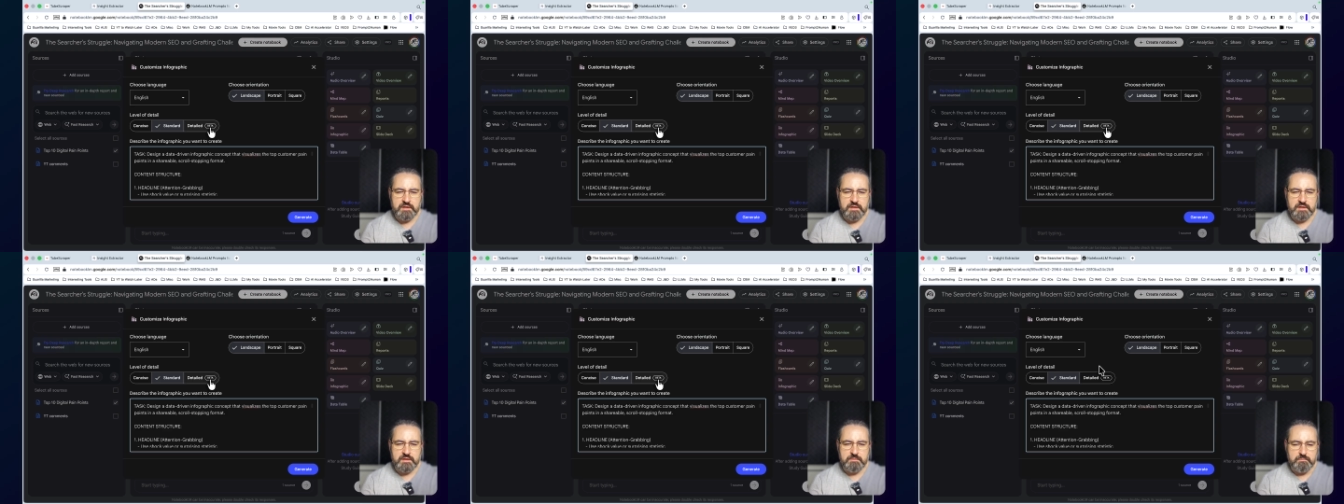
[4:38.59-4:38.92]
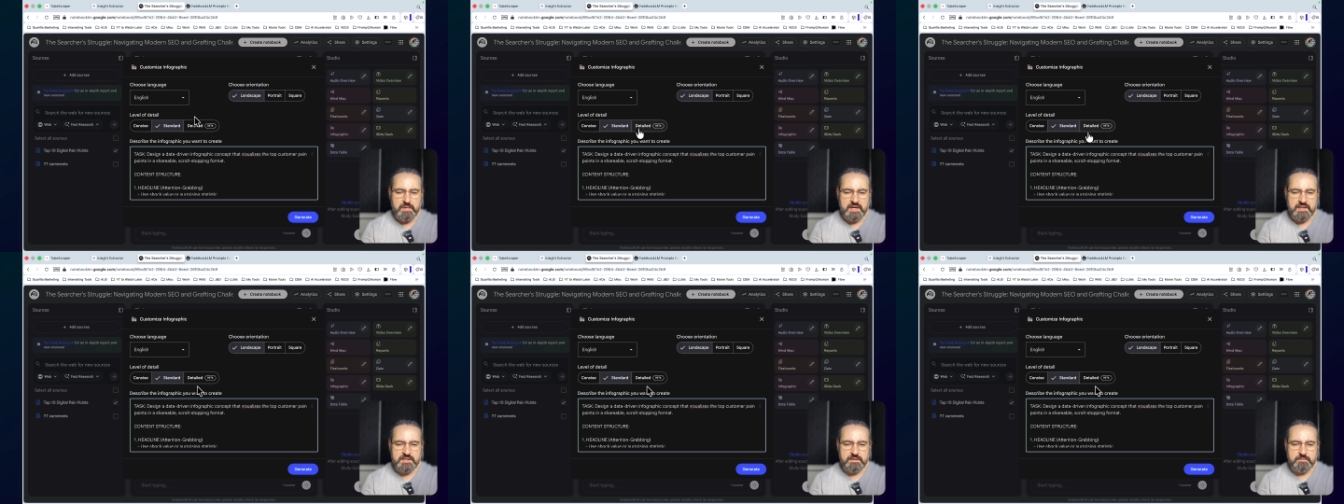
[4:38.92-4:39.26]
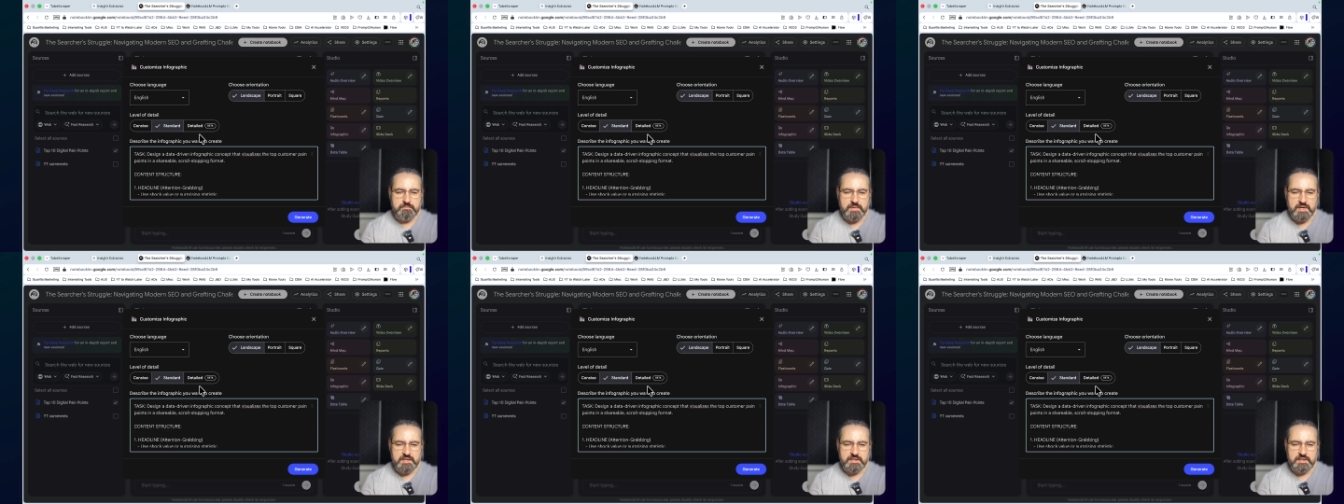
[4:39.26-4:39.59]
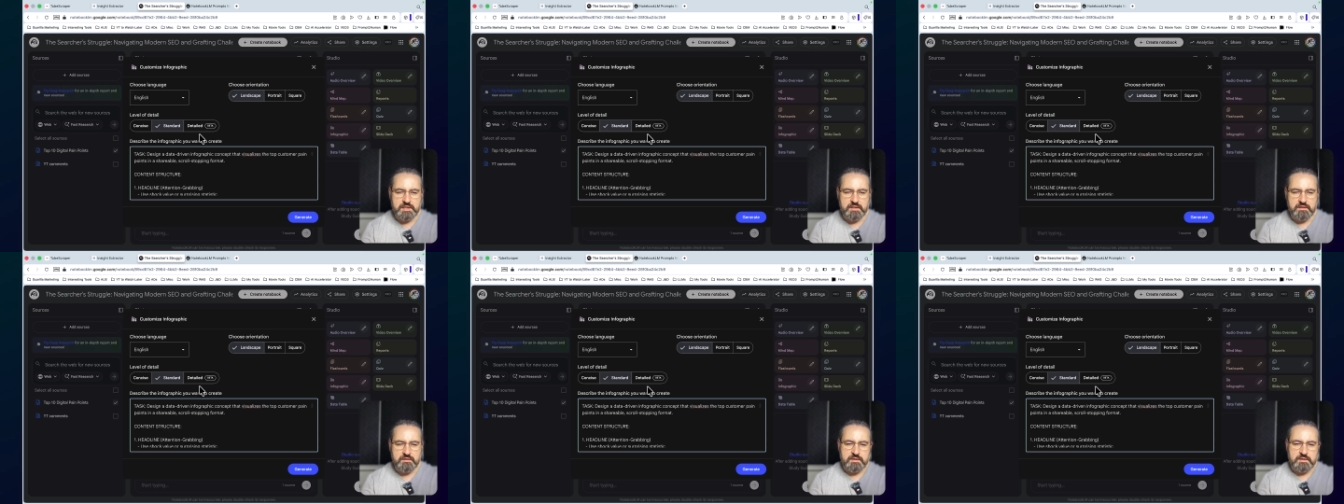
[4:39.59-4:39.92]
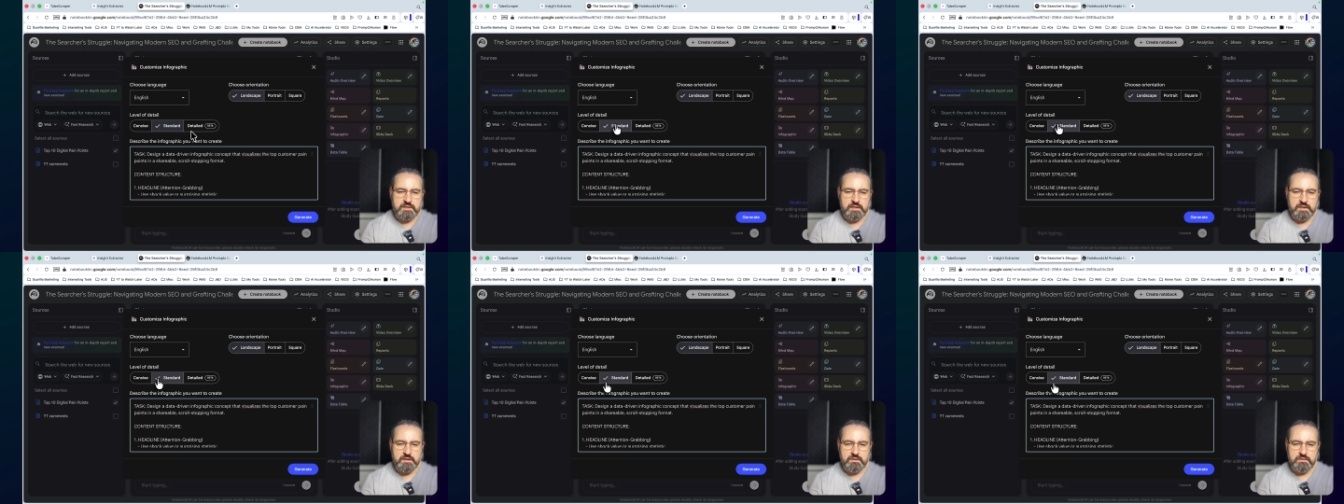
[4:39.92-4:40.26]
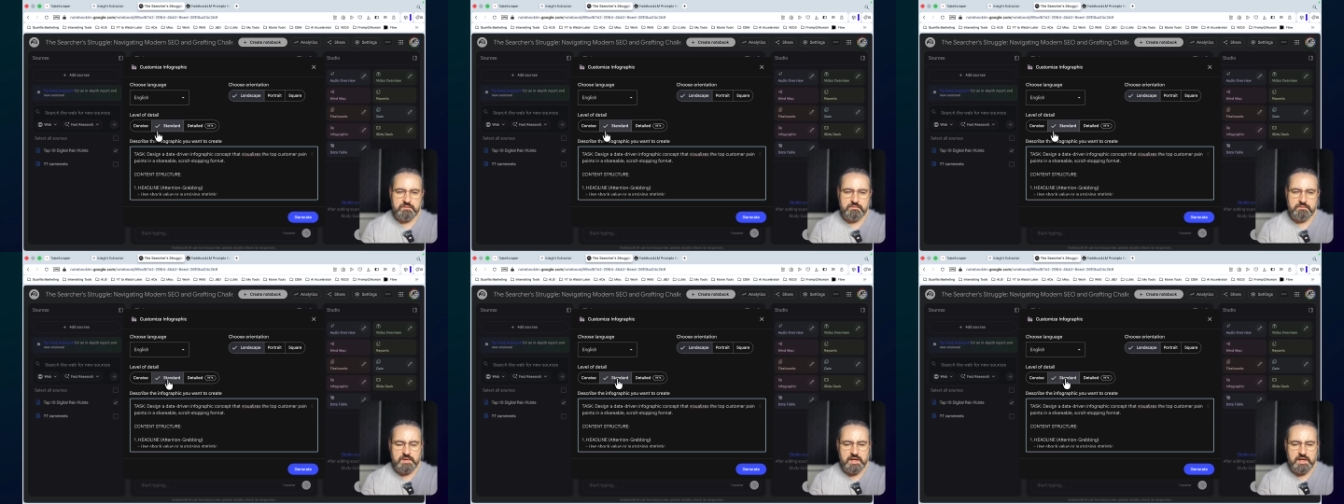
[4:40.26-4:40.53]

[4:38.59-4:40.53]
It makes it messy. So